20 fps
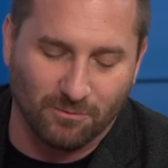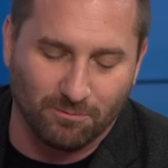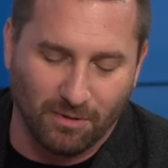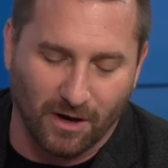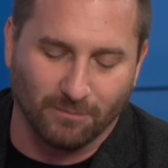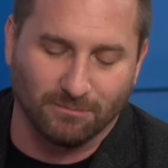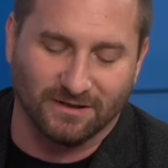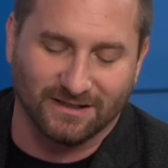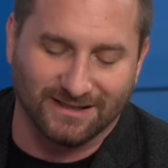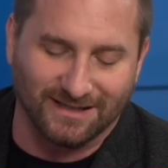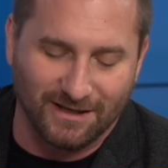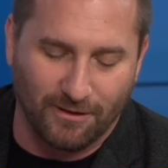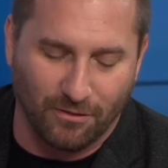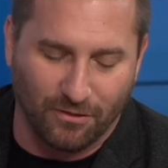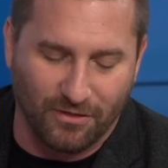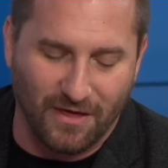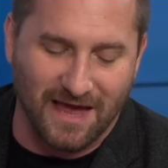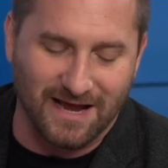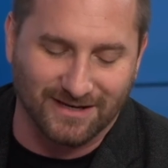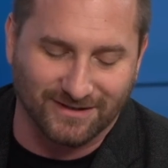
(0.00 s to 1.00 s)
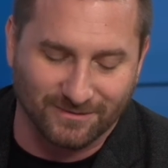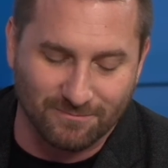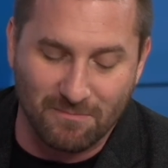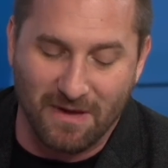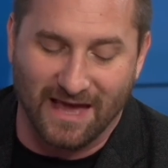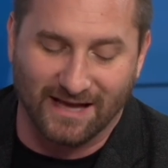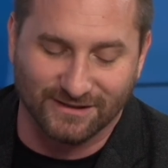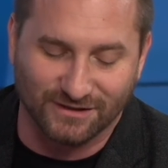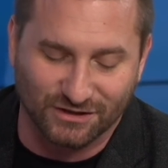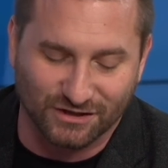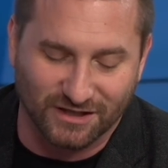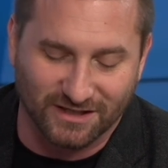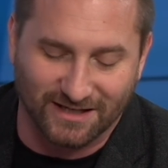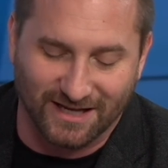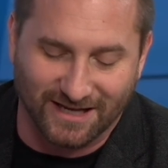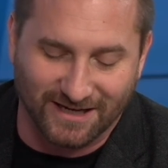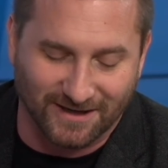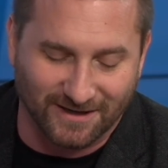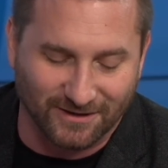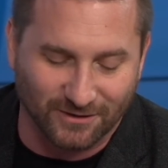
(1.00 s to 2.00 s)
publicly thanked Manchin
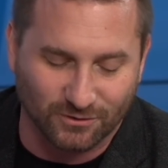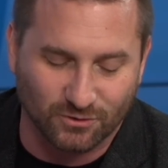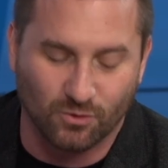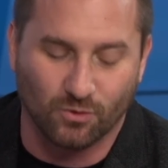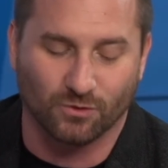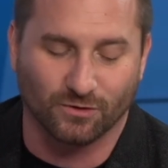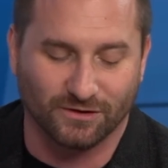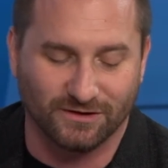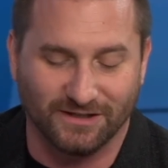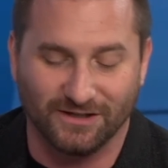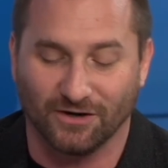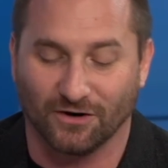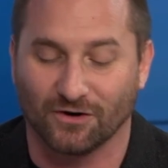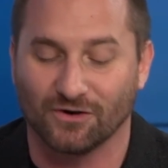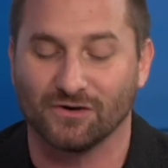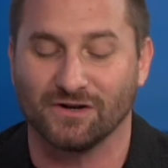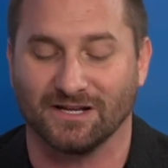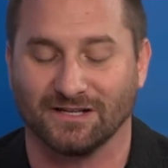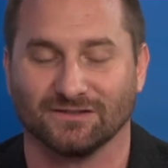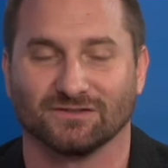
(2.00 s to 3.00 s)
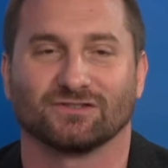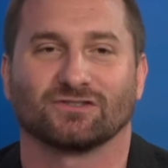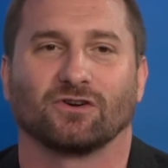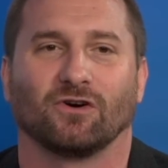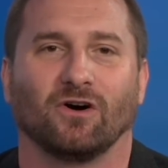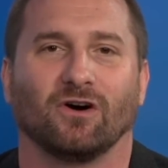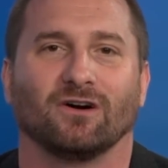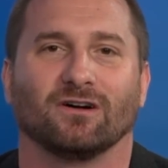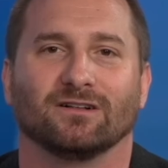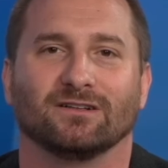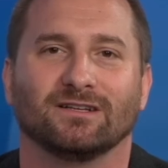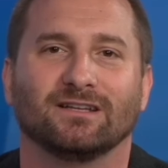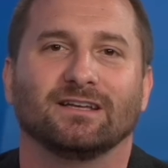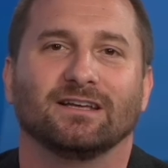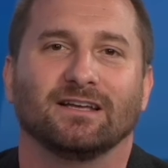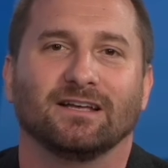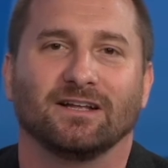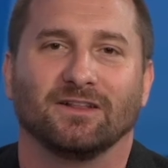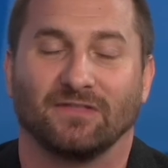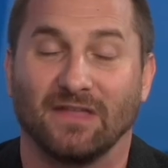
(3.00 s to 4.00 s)
in a quarterly earnings call.
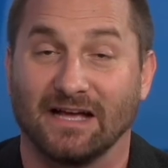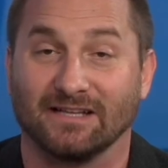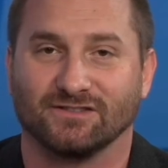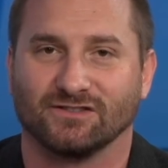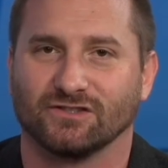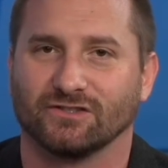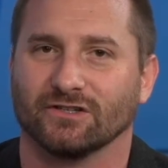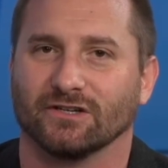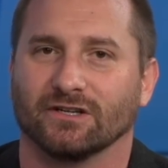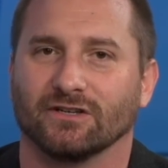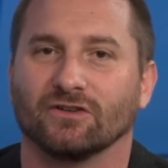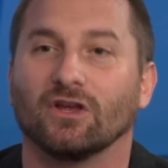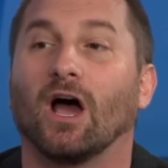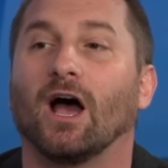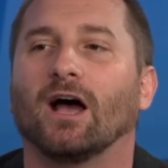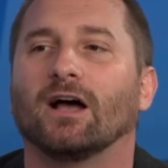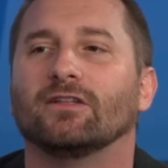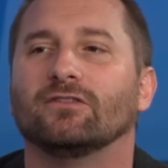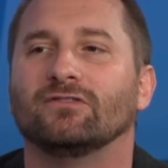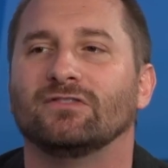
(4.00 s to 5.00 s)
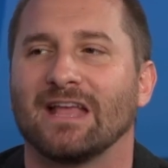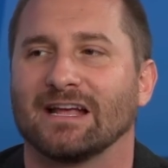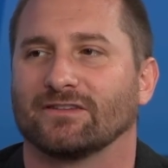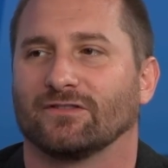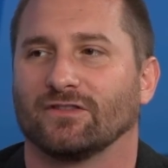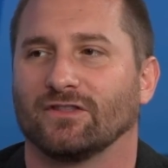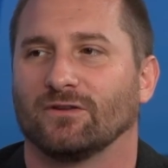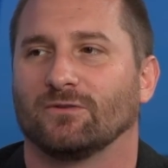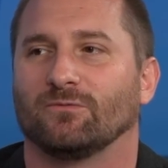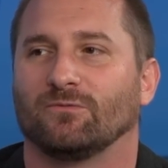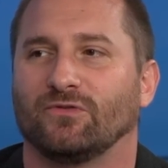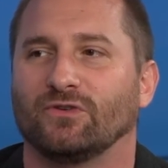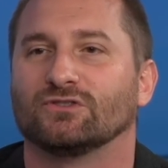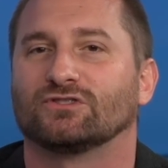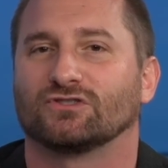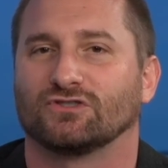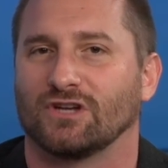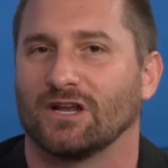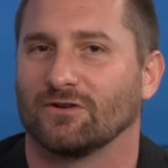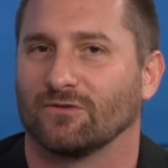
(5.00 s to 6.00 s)
That's good. Uh, the
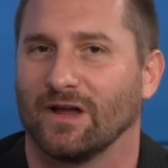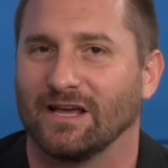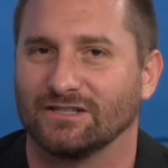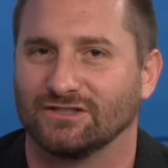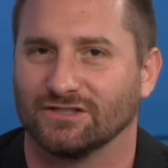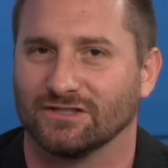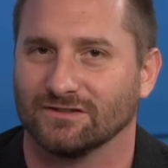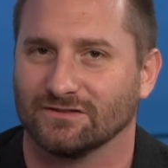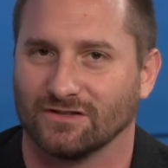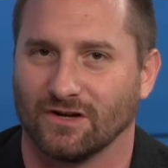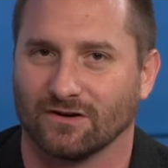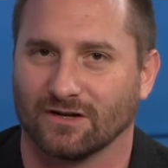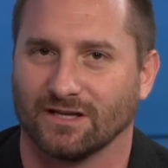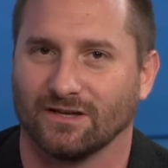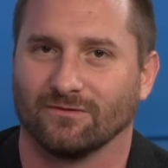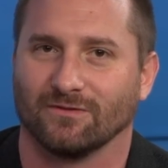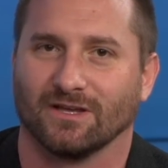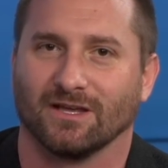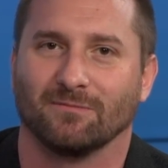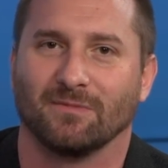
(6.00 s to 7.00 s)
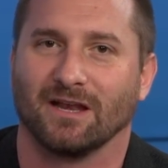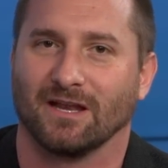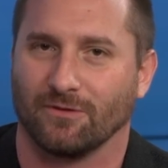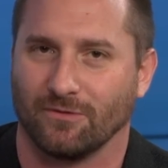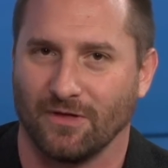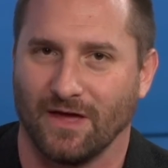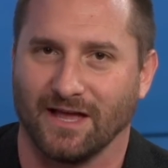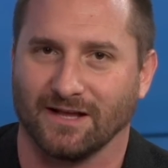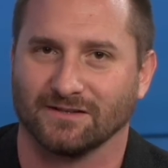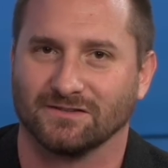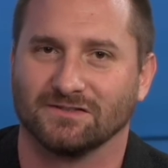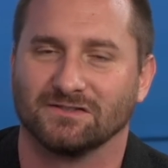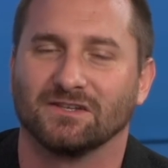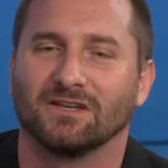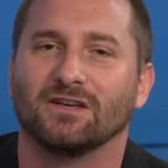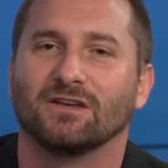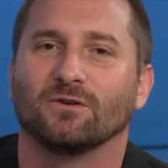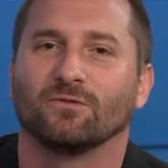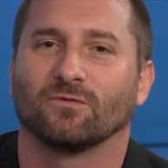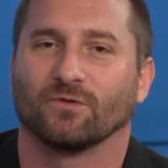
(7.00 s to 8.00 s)
future generations aren't giving him any thanks
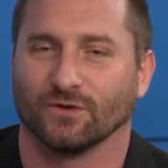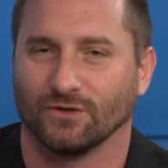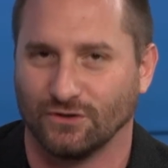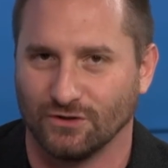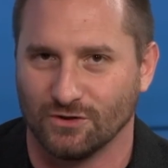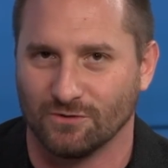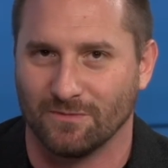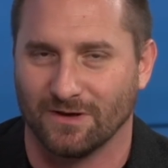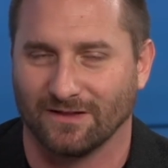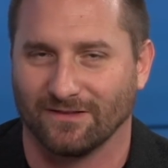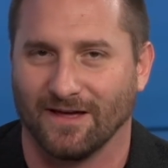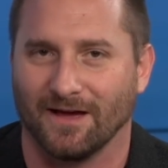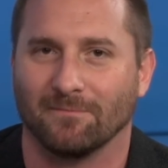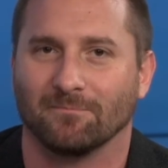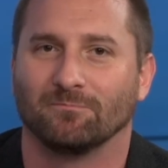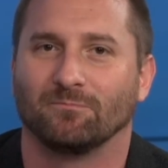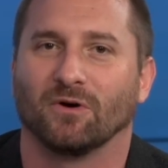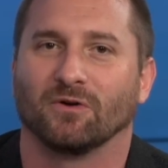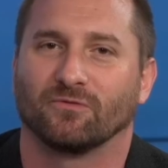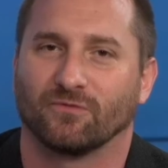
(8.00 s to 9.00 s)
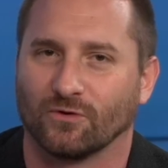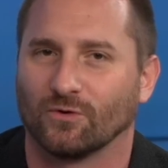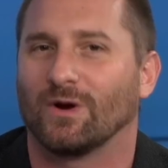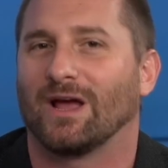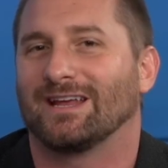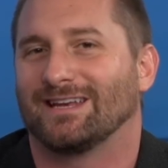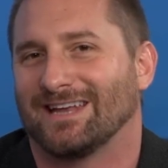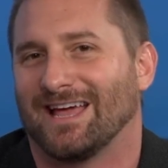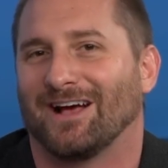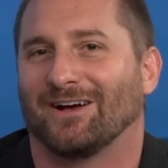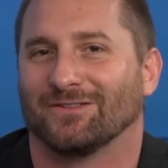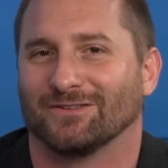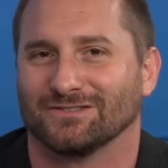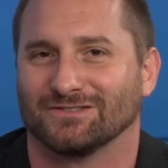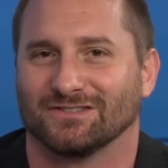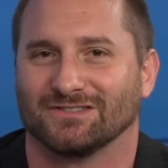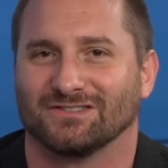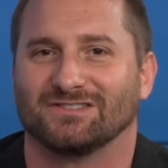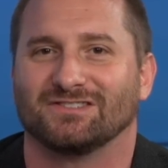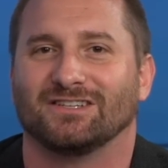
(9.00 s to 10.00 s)
for dooming them. But for right now,
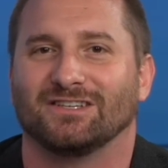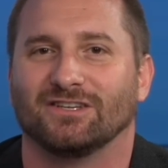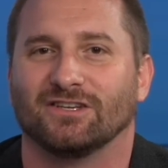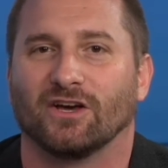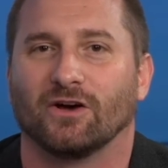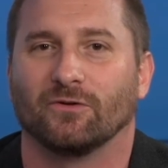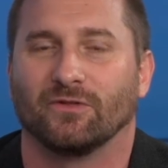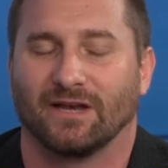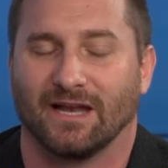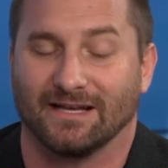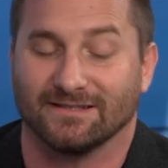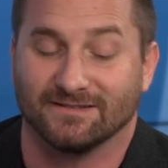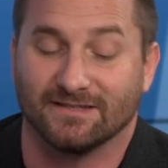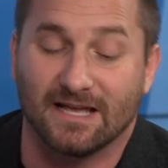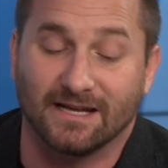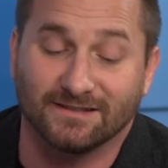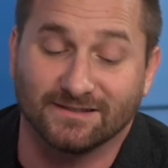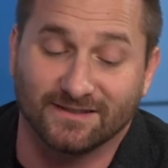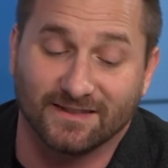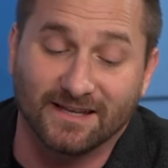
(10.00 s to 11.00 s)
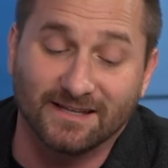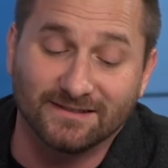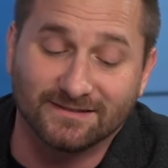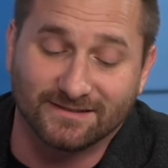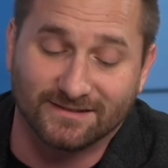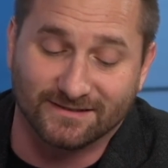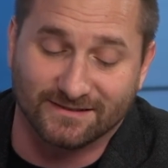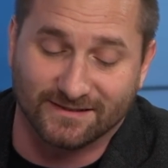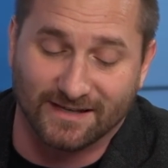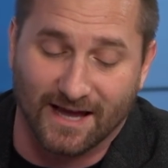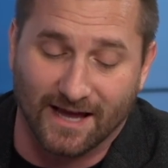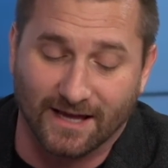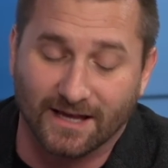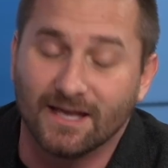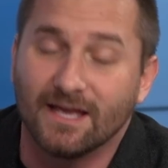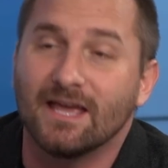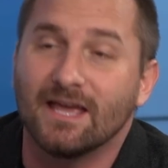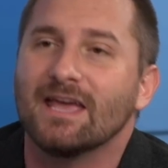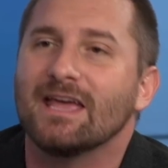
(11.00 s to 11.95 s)
there's a CEO that has nice things to say.